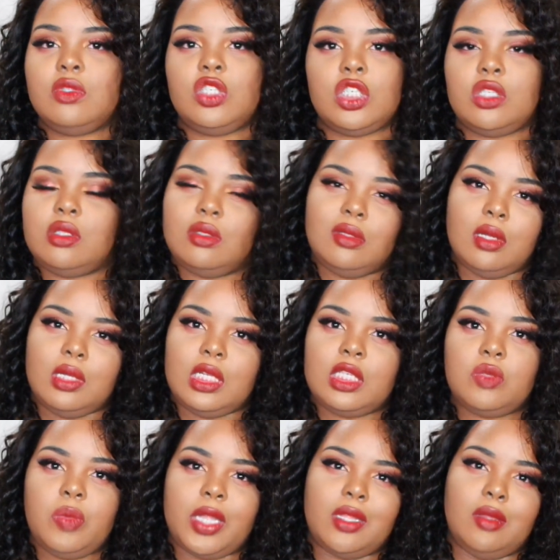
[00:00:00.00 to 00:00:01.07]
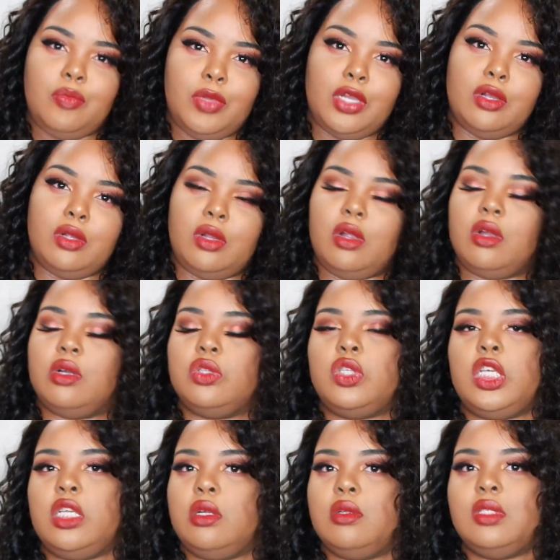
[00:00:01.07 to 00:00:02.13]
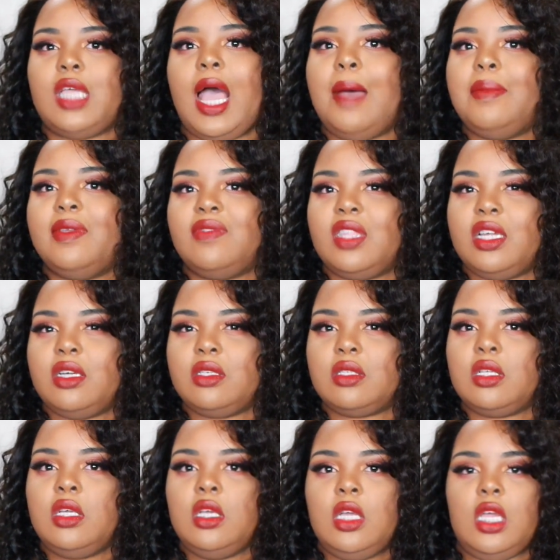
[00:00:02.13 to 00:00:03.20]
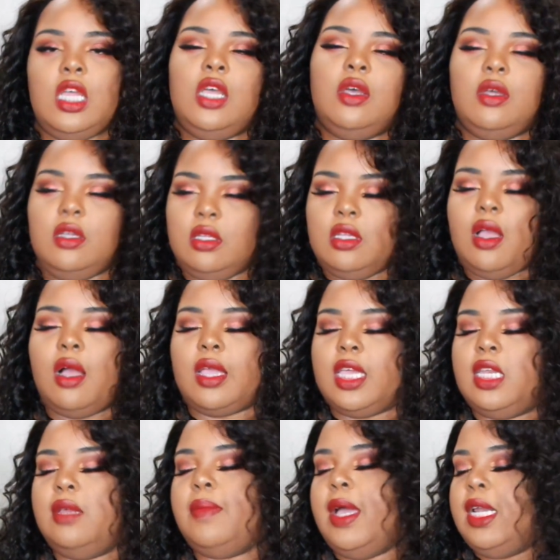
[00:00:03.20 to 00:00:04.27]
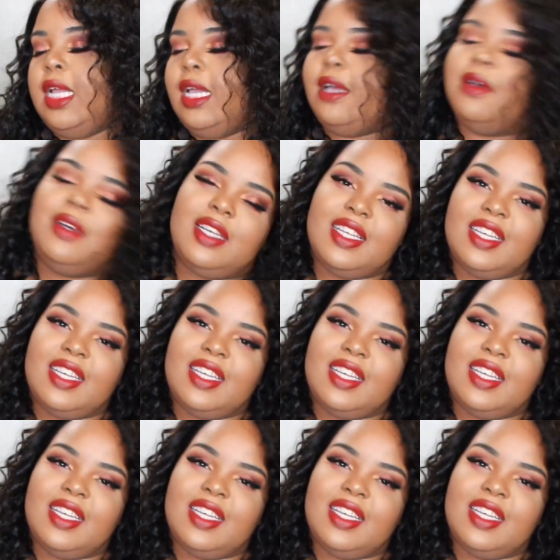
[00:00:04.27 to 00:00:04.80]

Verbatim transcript: just don't expect a bigger girl to get on top if there's, y'all get it by now.